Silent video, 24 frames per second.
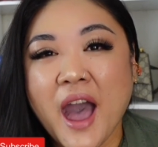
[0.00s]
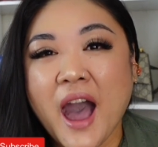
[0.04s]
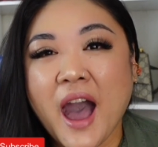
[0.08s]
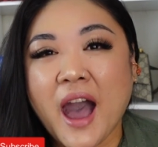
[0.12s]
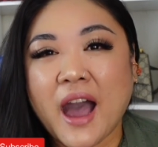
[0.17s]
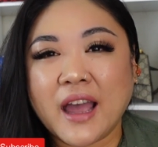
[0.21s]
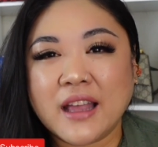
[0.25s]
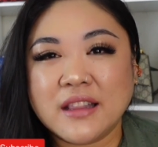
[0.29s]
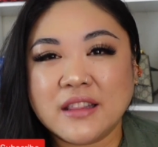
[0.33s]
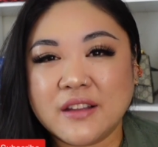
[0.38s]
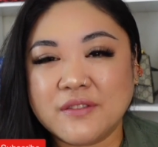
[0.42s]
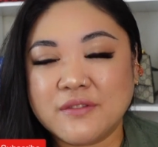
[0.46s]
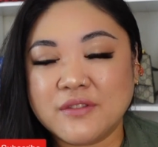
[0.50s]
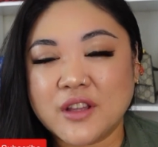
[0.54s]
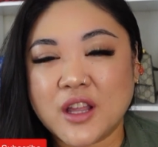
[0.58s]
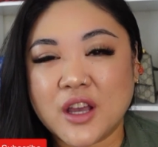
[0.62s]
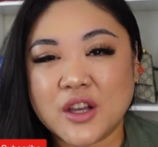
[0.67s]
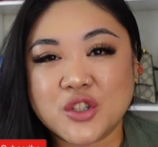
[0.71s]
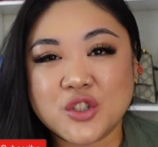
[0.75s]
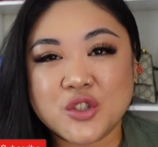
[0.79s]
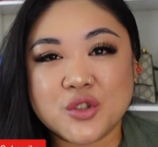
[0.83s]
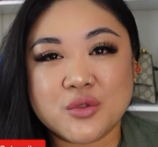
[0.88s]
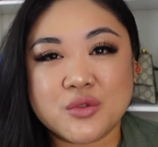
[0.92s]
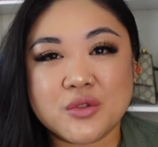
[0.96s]
I love
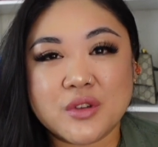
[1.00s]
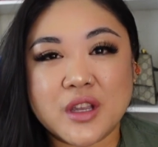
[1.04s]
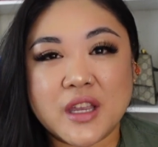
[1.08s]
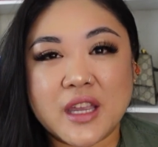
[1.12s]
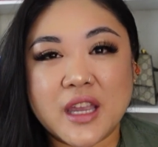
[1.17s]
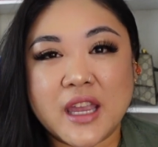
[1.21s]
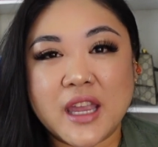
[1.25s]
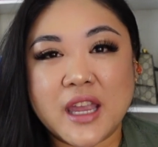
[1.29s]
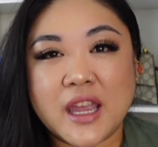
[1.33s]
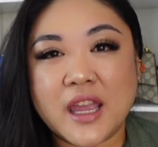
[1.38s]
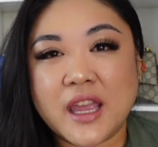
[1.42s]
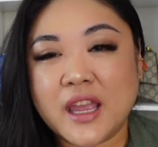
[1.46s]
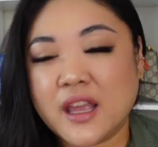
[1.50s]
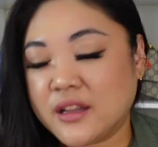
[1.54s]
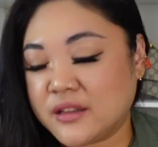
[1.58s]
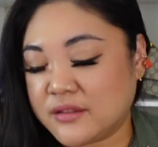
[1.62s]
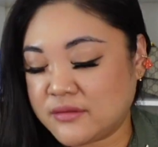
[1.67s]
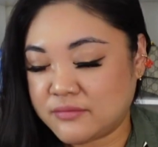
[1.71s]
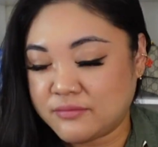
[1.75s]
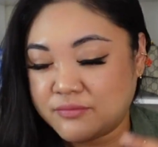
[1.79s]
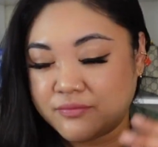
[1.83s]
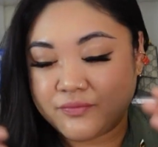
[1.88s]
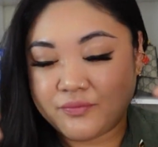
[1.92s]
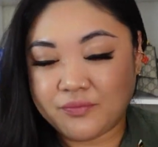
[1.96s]
luxury,
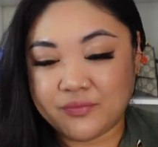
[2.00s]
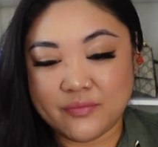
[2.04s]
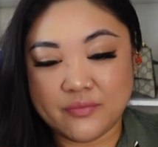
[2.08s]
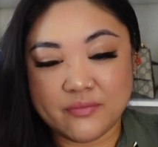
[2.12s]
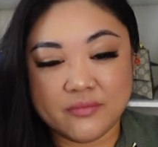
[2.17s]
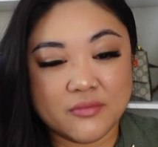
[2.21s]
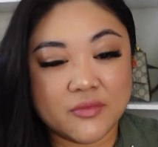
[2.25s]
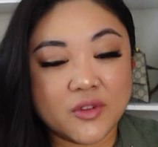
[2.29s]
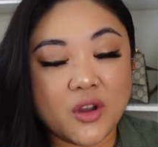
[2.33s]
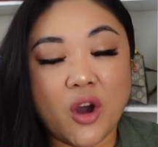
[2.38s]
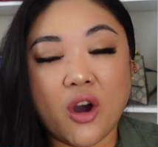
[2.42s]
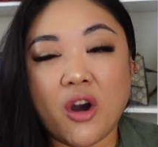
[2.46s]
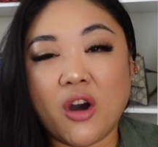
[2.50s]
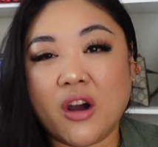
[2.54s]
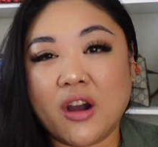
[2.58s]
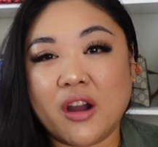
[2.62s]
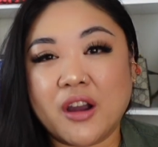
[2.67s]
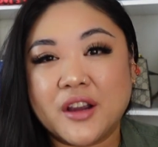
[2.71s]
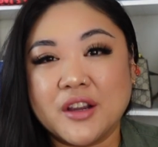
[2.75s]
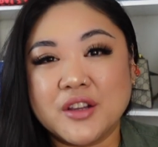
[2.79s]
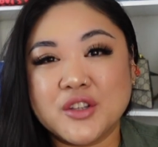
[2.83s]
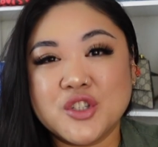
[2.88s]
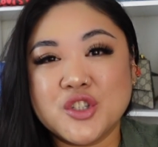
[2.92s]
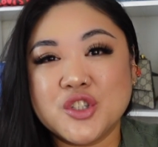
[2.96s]

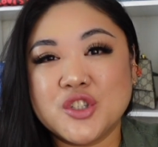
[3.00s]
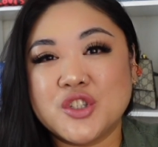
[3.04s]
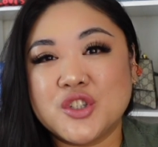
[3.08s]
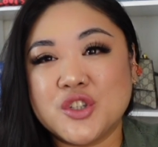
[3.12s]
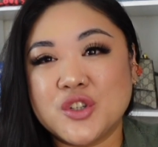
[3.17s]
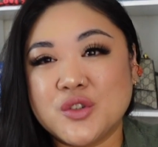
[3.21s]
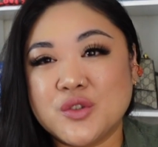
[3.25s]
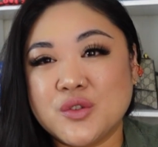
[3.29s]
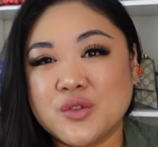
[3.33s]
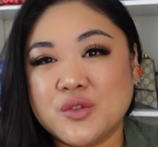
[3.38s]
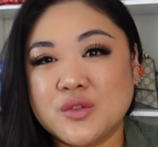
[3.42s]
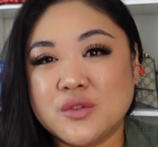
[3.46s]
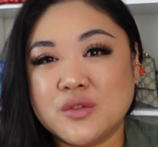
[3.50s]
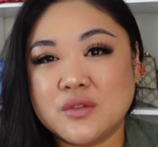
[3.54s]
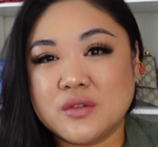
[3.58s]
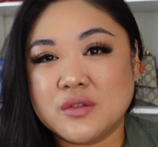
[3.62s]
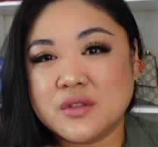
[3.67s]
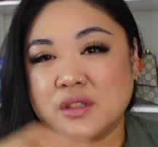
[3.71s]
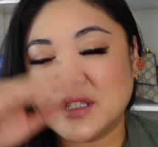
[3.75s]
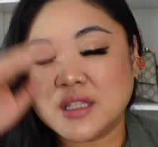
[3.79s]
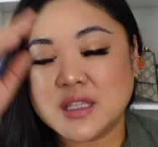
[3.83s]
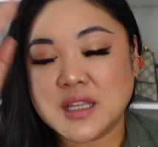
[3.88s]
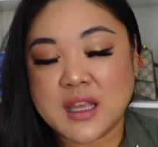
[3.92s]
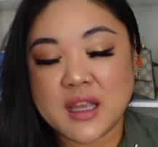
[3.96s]
cars,
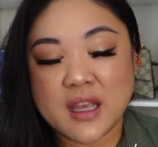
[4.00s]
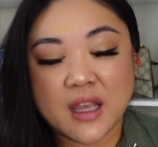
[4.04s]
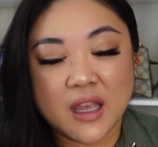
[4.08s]
shoes,